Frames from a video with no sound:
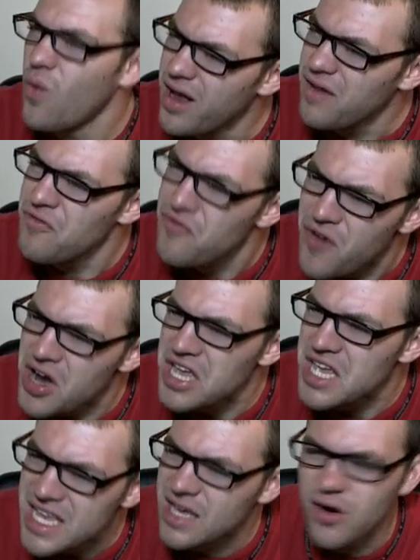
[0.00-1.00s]

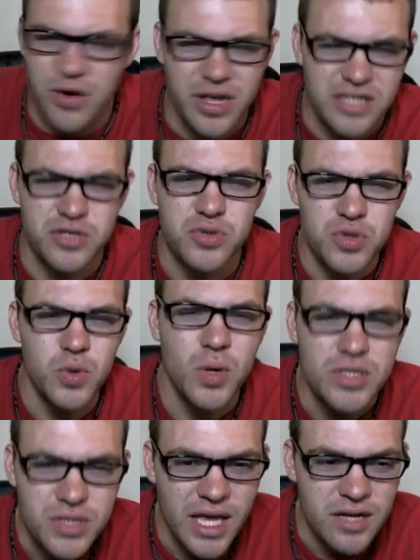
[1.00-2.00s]
fucking kill gets you
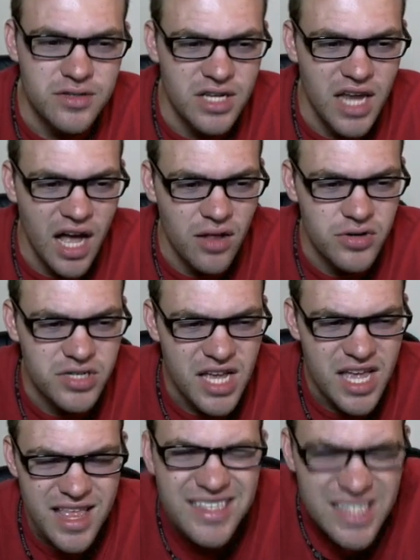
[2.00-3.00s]
$200,000.
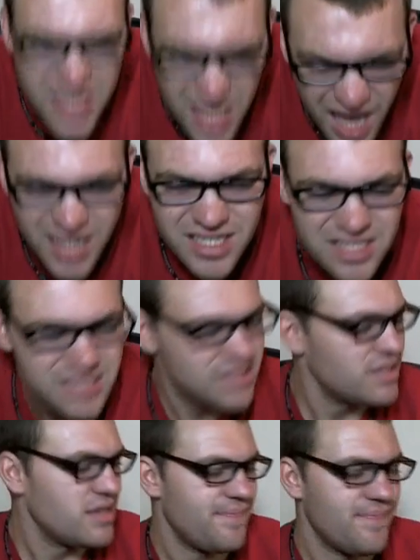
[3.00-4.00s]
It's nuts.
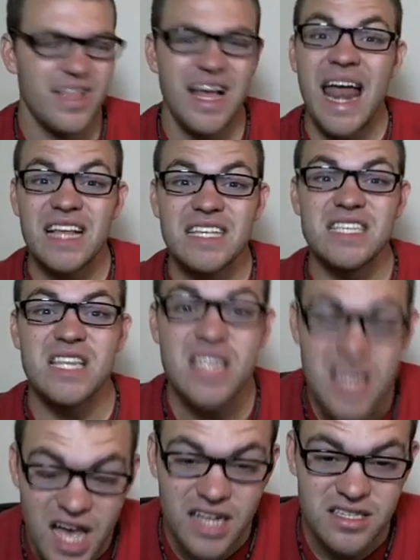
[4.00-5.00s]
That is
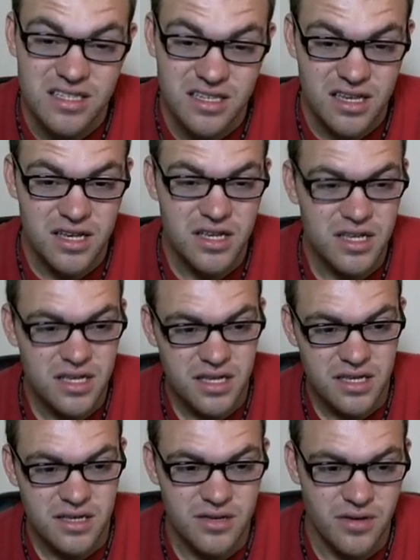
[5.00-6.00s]
nuts.
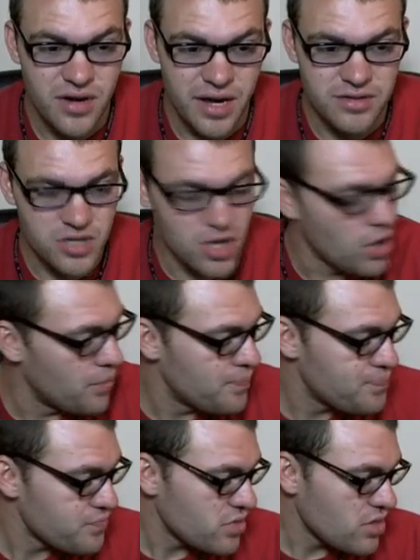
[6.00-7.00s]
Right? So,
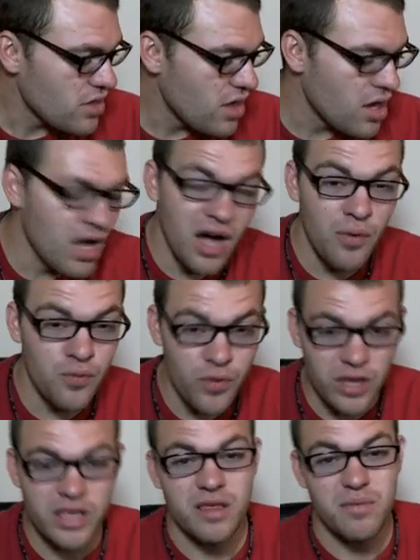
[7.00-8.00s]

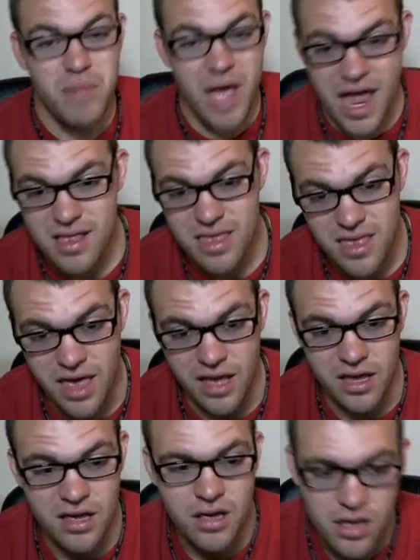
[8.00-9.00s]
really, the main
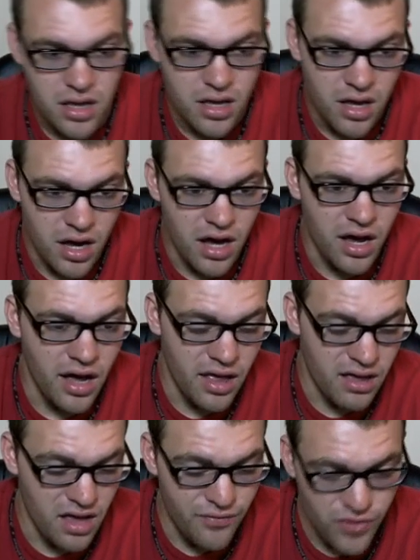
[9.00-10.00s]
thing,
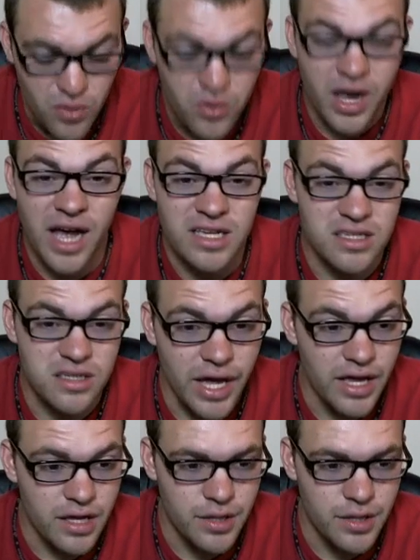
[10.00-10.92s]
if you guys like